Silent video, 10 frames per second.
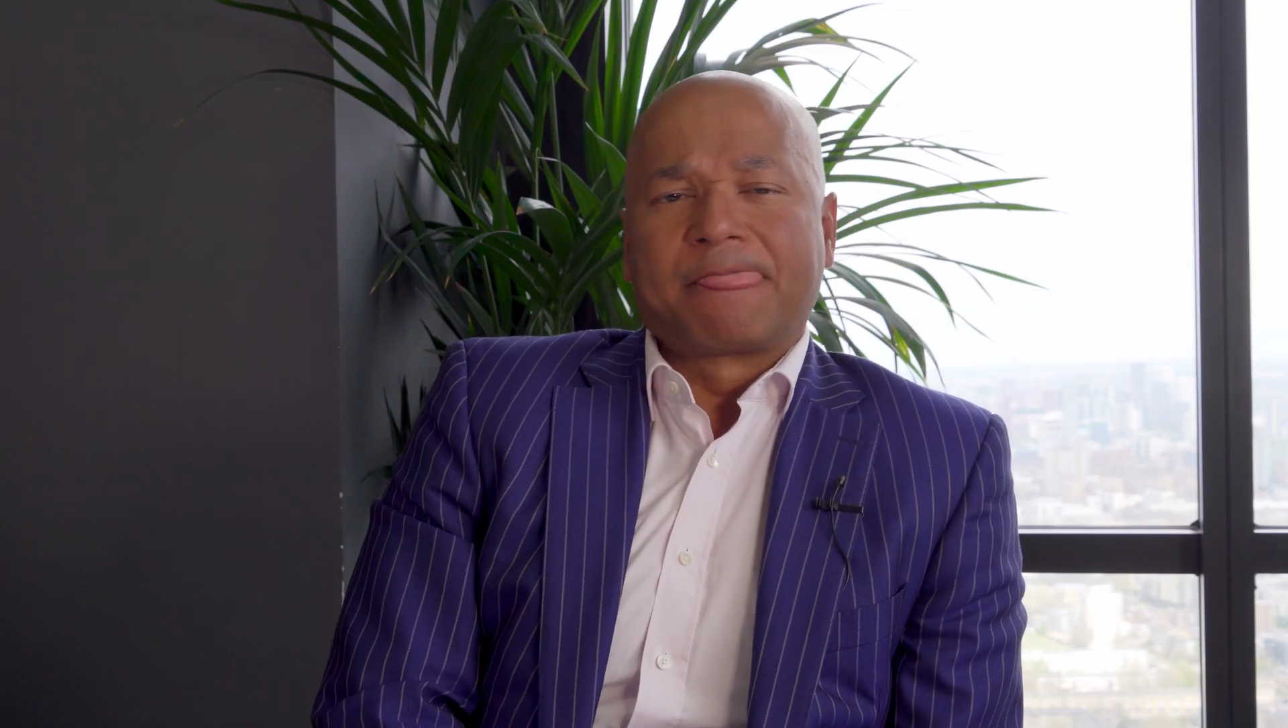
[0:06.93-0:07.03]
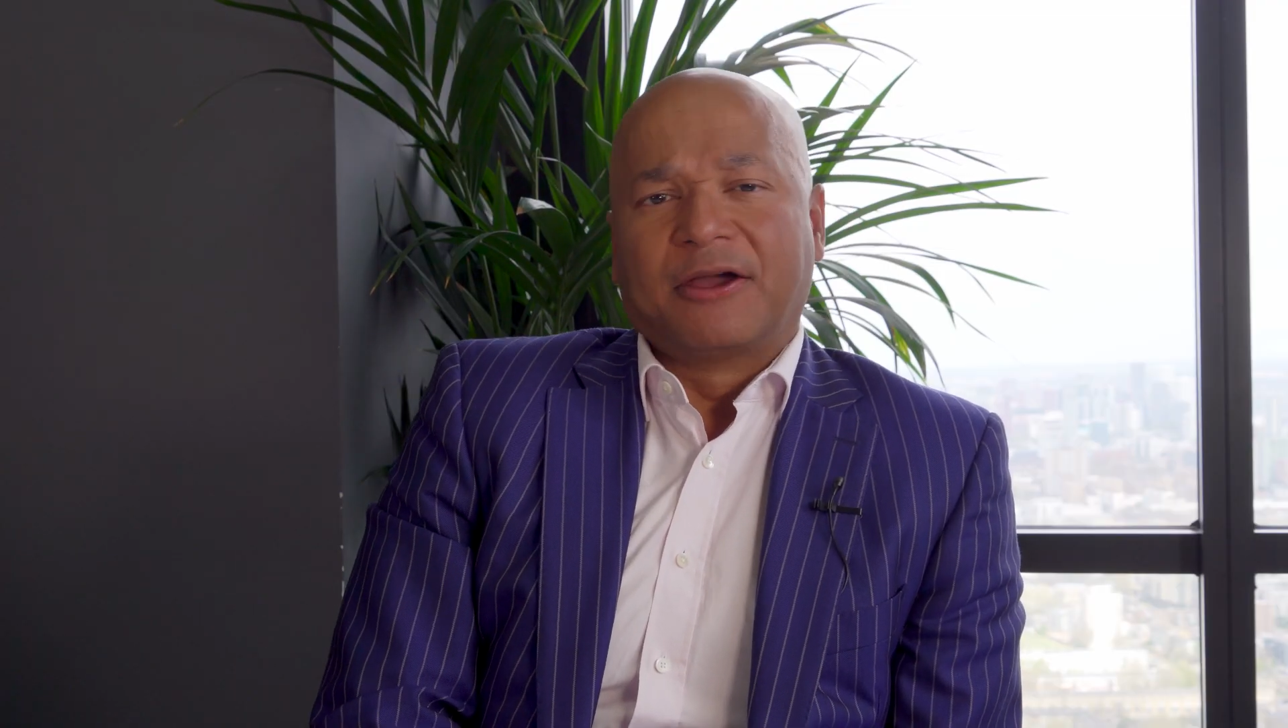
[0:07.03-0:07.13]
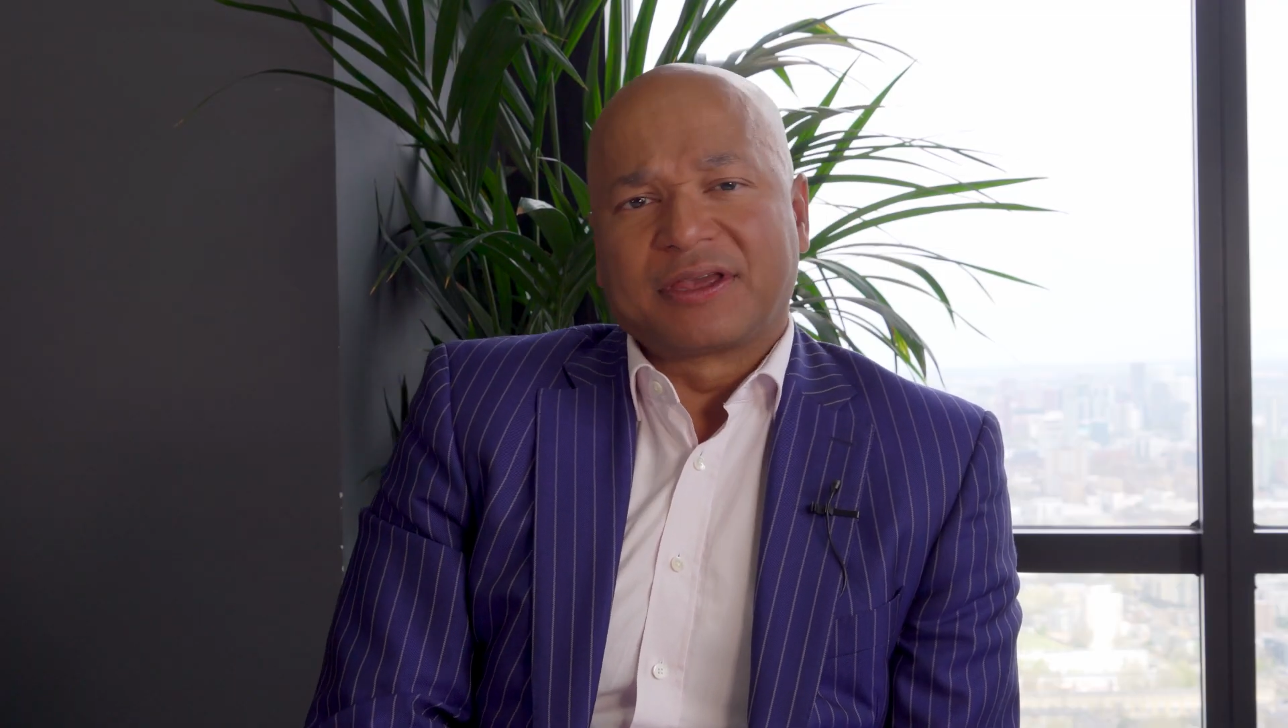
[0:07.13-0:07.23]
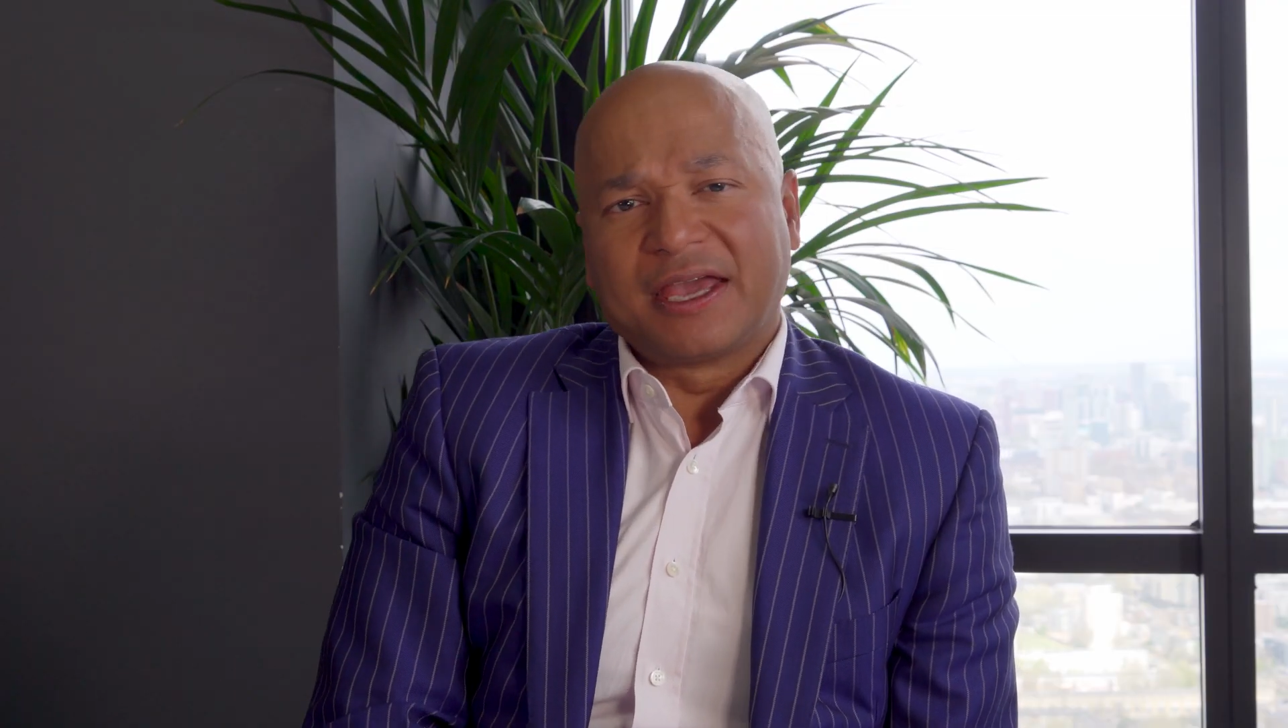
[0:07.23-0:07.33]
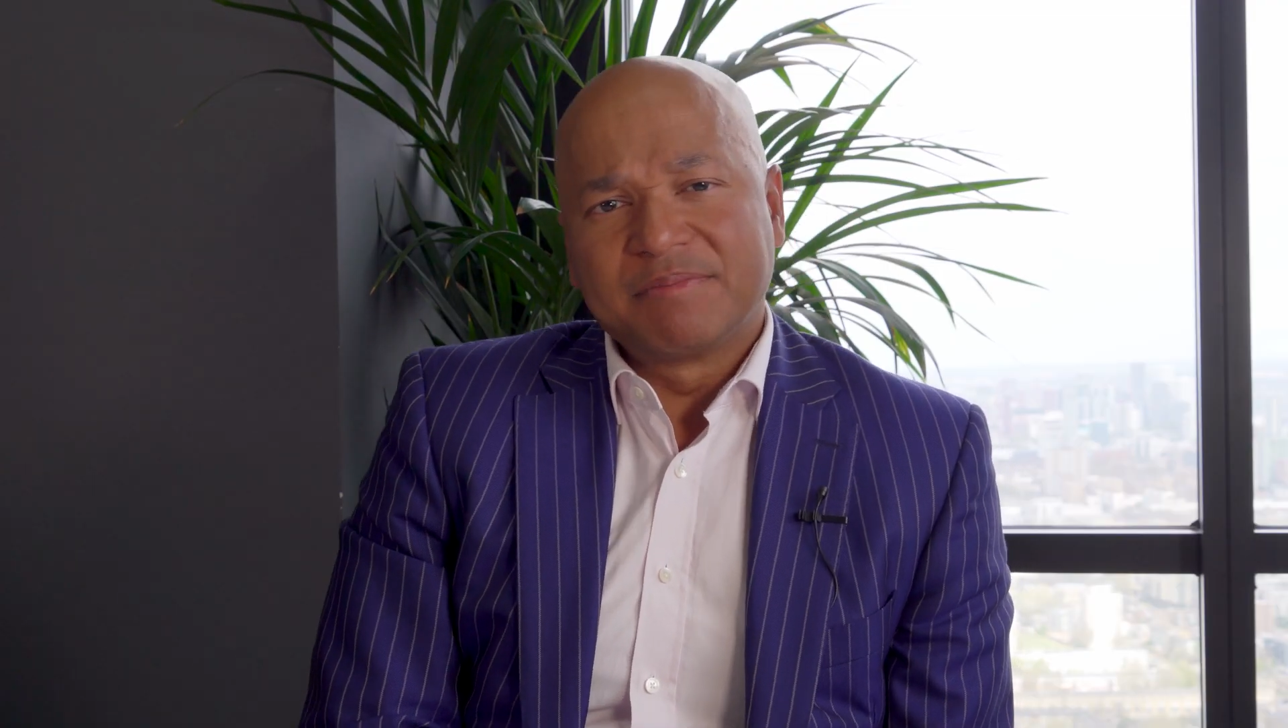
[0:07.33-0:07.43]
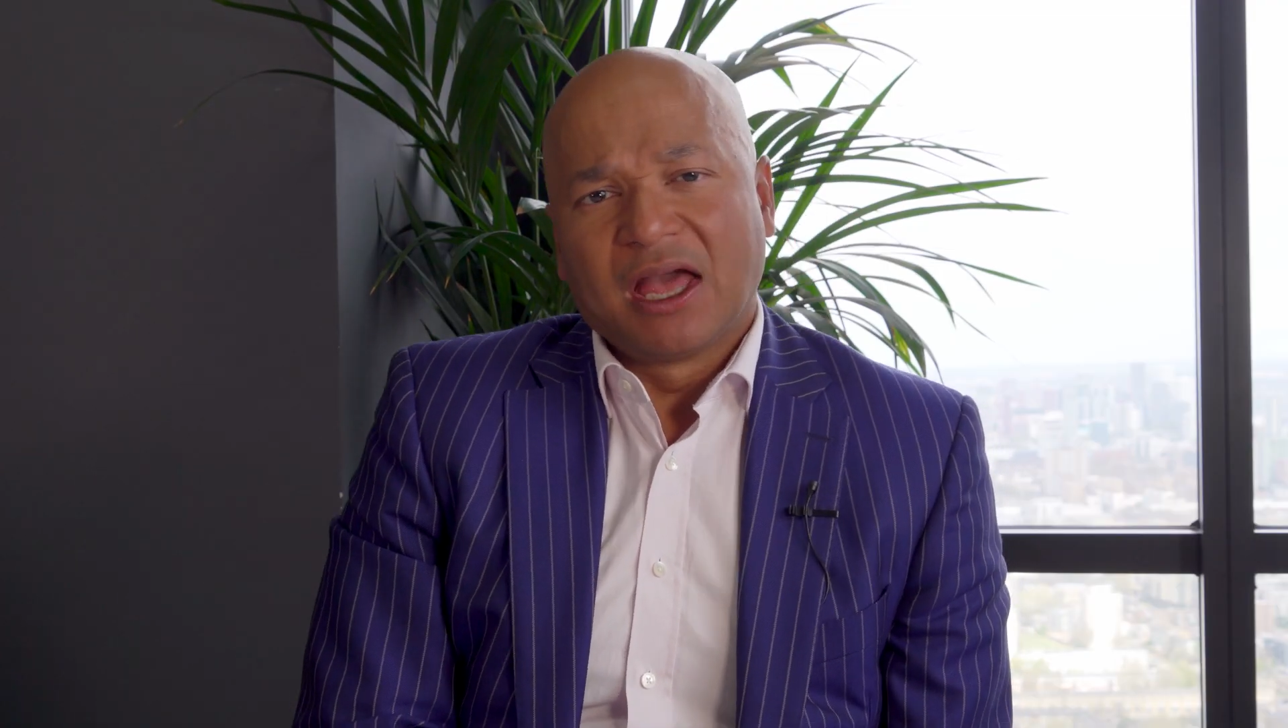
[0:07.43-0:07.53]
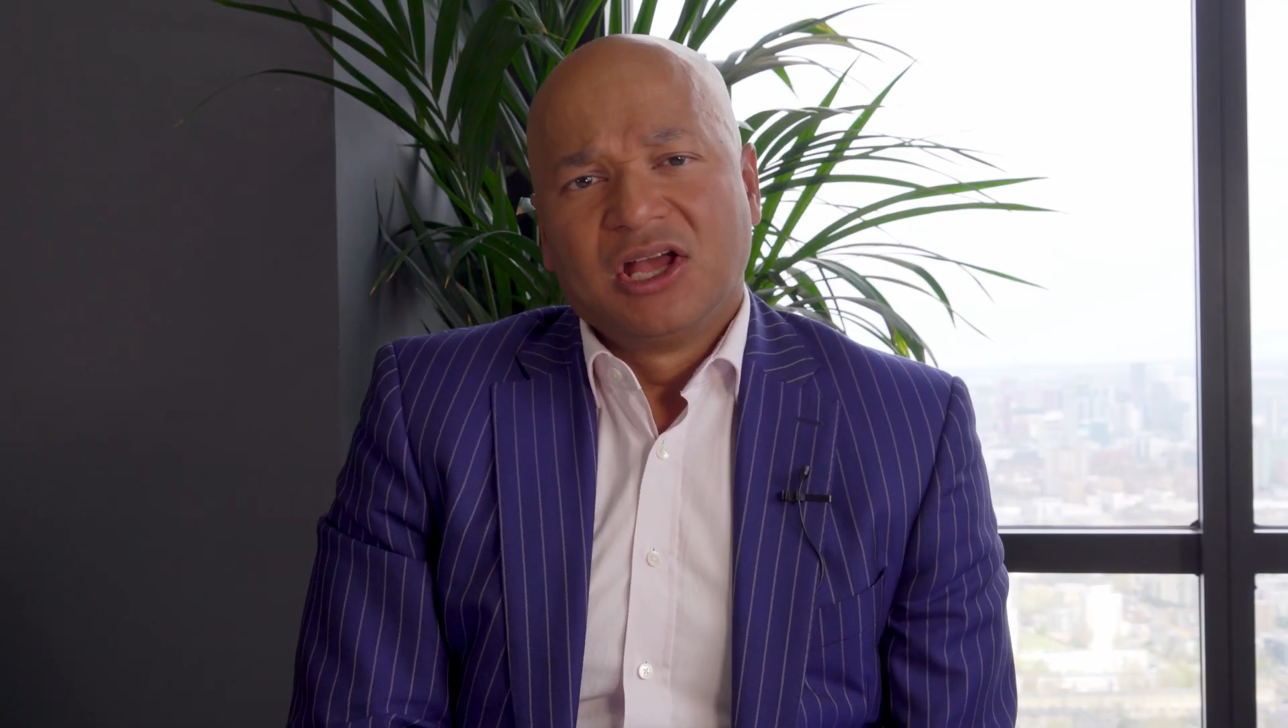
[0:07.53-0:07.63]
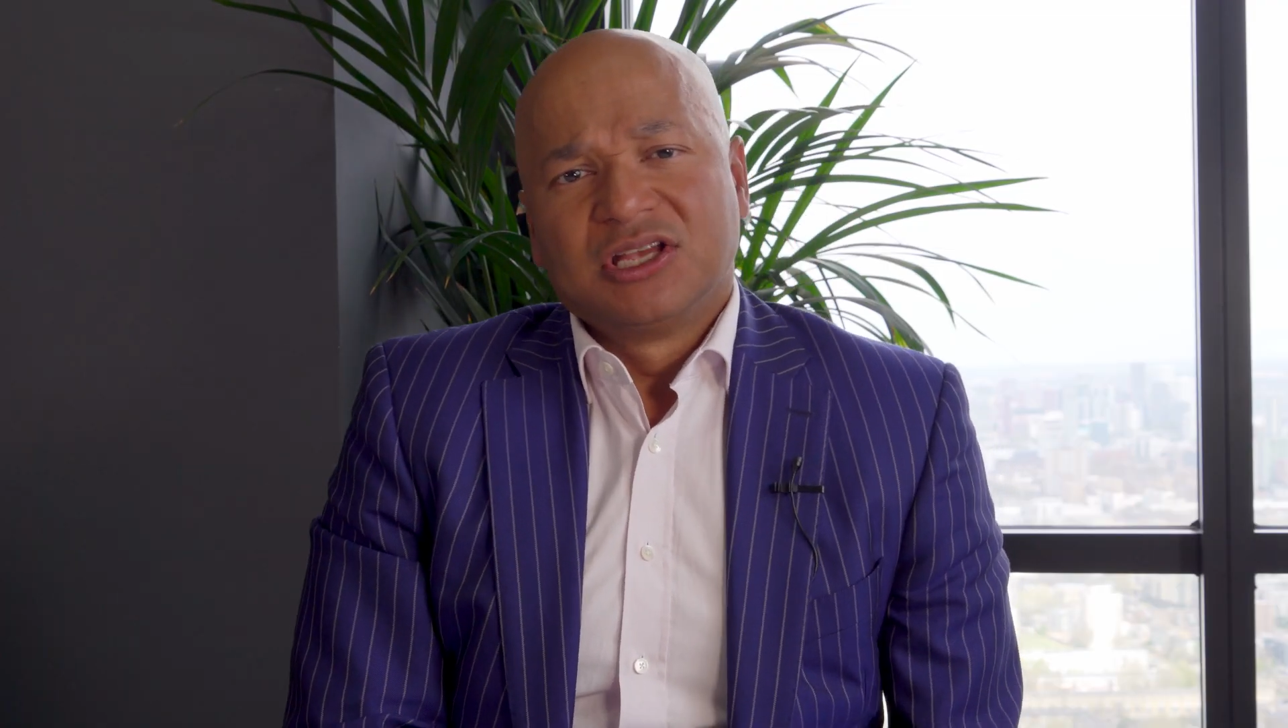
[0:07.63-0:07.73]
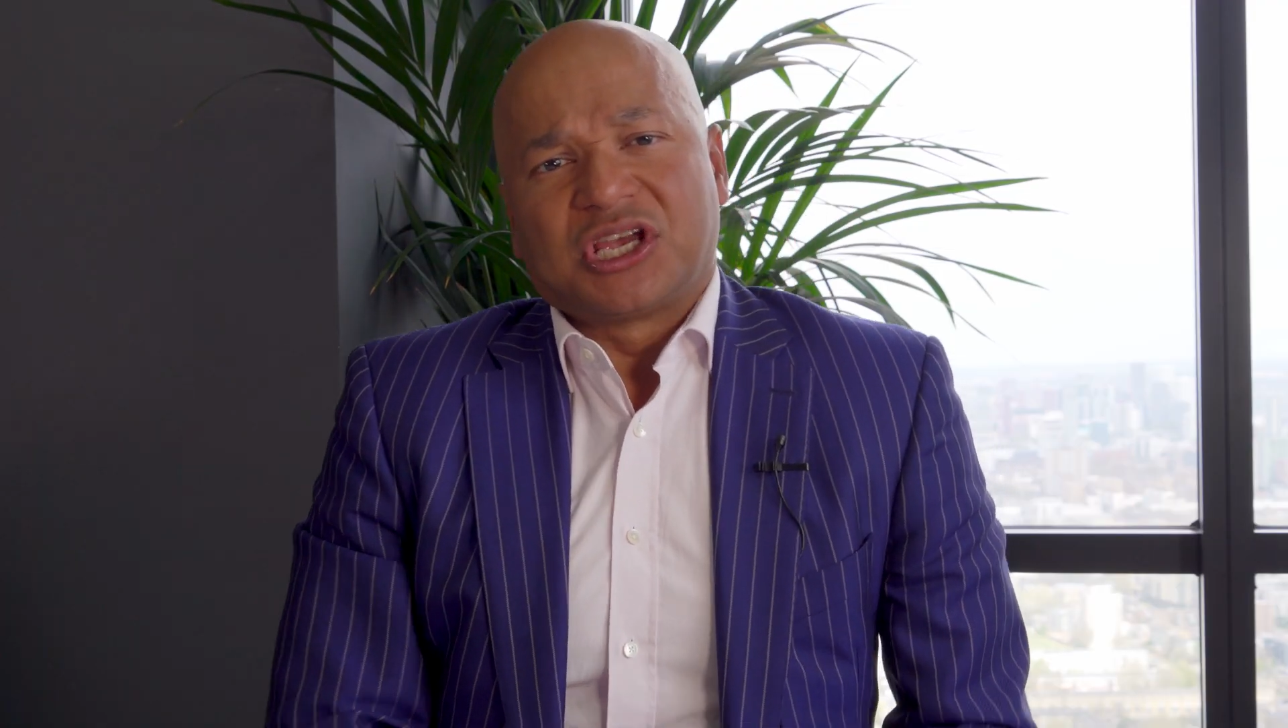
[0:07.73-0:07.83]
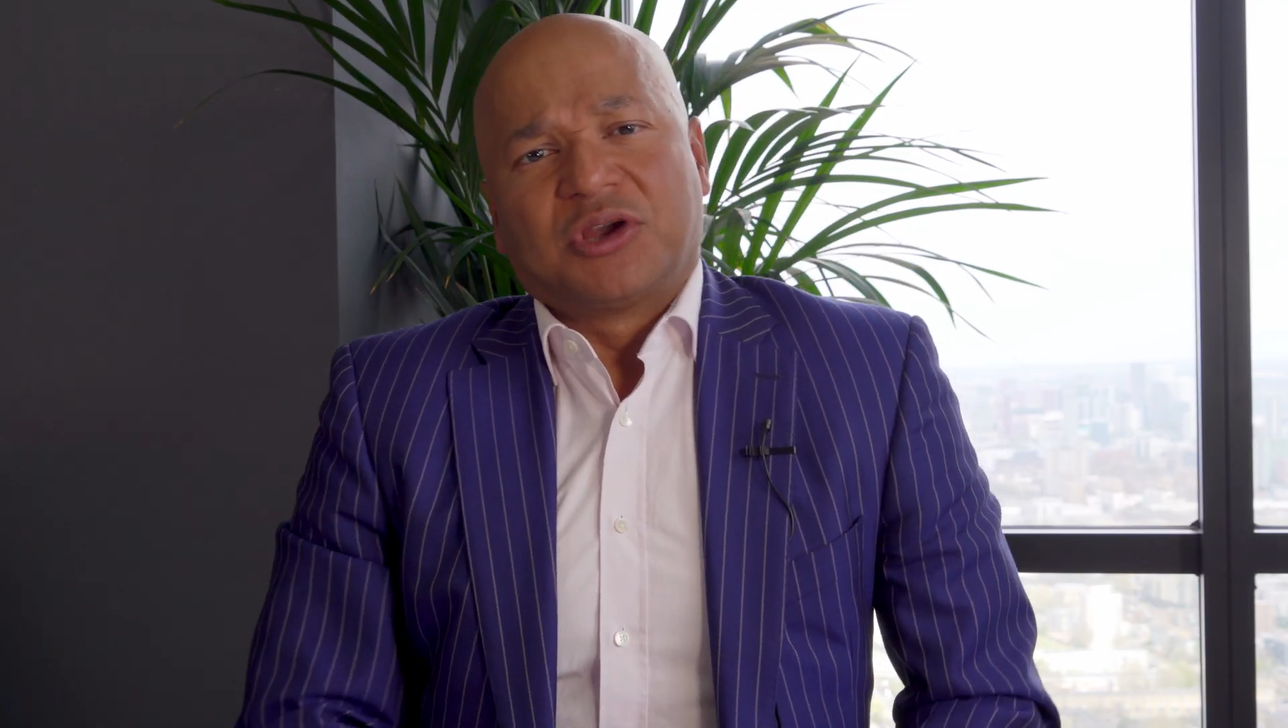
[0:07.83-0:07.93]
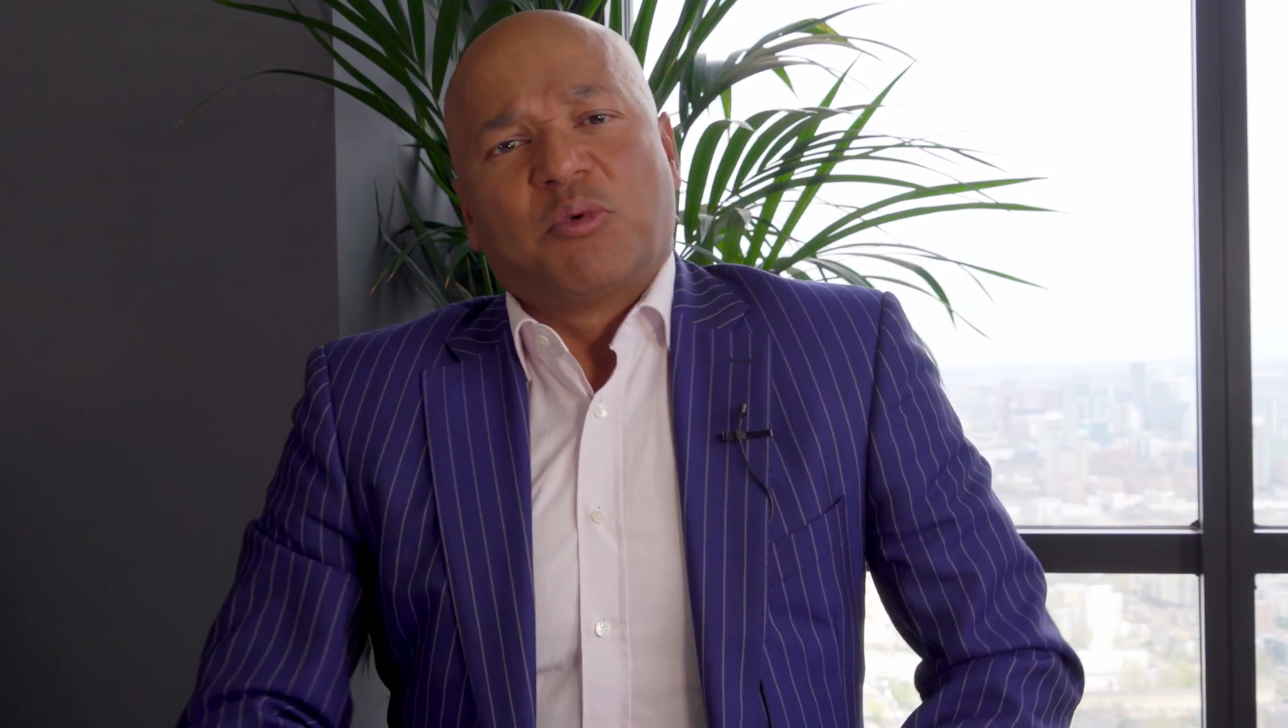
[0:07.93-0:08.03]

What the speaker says: Okay, so